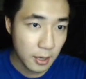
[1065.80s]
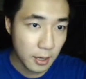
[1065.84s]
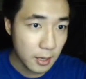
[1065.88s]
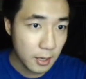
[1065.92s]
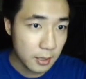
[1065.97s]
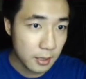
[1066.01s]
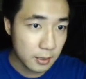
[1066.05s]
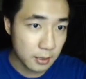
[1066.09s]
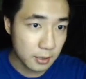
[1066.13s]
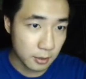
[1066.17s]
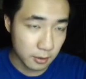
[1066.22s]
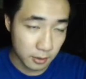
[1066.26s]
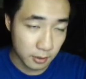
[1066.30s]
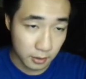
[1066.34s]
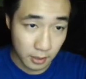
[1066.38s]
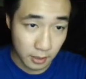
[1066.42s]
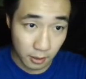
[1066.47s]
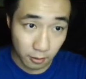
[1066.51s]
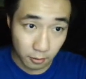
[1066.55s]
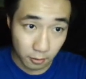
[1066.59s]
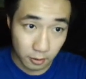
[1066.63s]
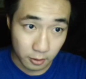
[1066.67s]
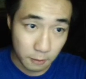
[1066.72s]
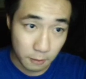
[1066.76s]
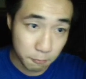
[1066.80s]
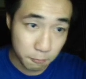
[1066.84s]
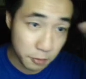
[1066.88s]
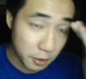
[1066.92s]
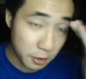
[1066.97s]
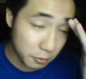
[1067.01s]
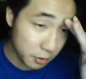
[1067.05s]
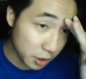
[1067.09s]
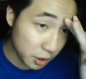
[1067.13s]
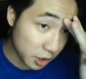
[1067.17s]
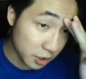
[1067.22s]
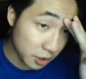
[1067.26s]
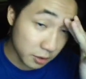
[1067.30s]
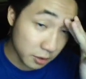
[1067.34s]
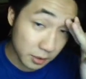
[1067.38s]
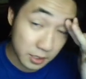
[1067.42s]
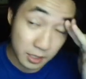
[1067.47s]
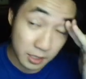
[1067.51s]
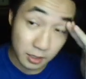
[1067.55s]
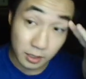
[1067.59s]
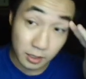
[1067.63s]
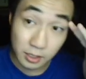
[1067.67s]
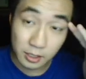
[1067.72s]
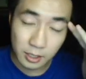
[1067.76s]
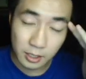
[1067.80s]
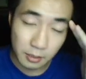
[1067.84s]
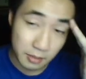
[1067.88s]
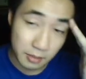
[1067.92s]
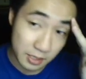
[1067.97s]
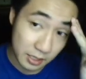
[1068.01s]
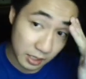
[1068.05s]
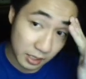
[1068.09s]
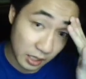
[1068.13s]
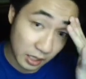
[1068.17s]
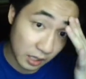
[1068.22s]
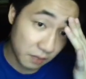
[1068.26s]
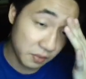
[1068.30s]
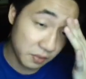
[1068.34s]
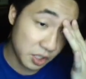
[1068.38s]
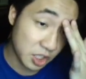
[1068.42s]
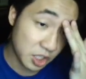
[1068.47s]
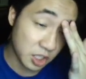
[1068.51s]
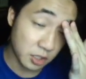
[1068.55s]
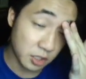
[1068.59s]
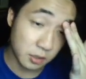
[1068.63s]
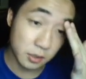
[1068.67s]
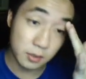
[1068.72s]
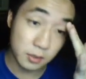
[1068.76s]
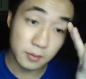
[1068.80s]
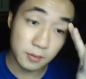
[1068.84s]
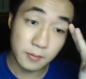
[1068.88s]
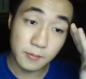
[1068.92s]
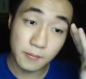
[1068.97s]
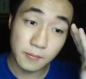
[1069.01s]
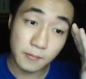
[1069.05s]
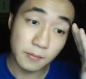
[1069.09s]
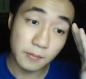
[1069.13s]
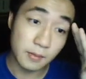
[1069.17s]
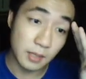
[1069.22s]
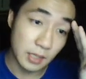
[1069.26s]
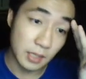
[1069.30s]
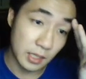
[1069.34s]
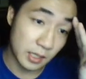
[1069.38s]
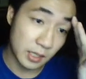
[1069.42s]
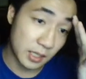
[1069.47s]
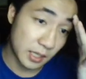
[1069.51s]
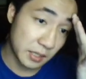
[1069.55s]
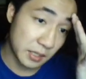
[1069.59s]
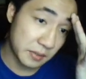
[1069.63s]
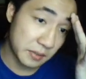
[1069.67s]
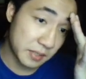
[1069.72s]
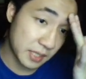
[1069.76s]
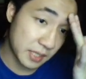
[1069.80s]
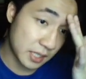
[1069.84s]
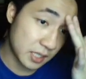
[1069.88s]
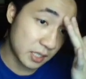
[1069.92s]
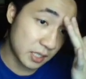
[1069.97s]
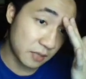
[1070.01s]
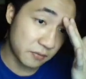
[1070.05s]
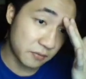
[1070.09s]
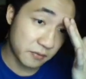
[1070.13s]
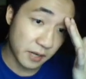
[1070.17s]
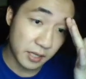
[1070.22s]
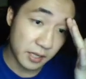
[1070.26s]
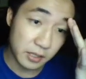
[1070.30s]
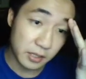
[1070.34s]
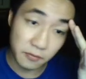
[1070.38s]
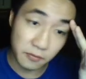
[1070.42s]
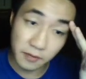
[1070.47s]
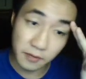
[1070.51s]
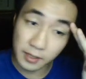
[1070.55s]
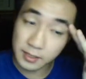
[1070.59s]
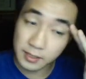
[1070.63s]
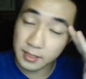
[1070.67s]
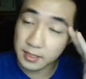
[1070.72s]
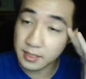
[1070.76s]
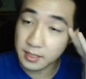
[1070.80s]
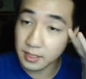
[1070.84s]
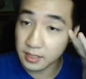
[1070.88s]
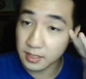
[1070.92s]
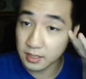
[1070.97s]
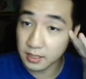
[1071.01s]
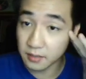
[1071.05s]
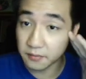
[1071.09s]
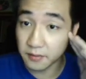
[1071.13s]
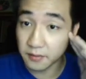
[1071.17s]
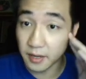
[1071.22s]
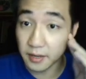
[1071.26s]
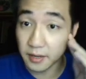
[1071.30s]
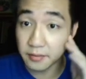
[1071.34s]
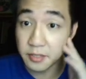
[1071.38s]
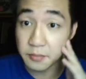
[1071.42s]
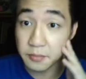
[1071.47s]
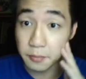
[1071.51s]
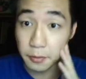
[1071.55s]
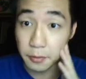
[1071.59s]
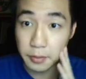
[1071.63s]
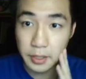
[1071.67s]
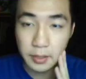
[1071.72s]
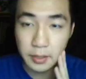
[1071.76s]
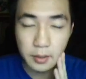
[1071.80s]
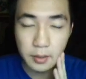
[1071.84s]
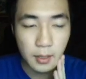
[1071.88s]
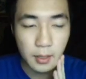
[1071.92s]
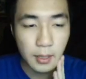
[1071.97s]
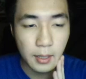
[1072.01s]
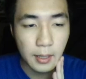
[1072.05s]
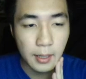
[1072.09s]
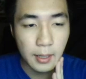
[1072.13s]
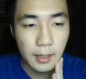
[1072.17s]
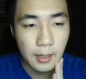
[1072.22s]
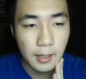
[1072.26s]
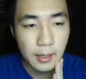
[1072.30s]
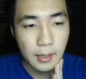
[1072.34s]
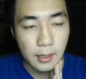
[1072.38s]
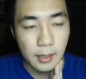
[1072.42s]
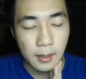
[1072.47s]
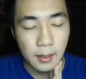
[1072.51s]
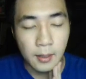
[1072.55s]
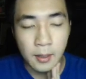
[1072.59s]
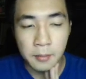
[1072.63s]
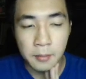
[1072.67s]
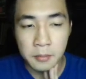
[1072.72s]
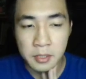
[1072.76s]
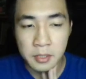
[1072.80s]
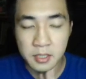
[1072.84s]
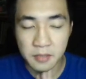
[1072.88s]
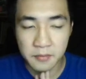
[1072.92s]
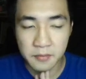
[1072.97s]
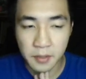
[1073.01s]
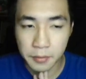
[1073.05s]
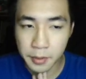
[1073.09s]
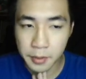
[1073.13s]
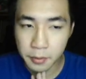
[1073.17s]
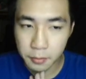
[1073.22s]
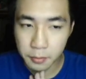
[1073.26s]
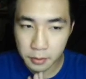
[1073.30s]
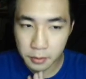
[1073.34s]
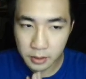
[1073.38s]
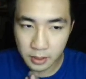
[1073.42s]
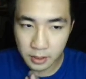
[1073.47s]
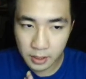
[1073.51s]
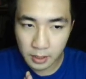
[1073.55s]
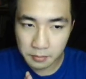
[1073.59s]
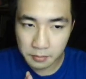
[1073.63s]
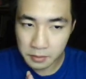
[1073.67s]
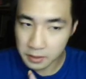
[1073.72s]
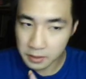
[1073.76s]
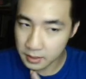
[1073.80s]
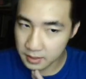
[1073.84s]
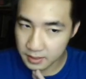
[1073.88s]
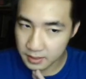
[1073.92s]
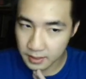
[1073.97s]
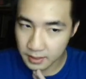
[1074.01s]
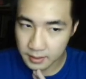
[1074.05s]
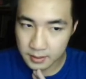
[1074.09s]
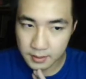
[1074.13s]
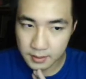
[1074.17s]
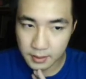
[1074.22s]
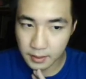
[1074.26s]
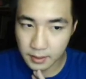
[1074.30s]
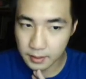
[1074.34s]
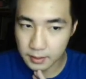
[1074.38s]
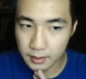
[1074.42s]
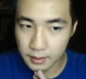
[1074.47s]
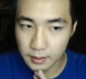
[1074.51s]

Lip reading: So now, Imperial Shield is a heavy shield. It gives 65 defense and 65 spirit. It's a very good TM in the sense that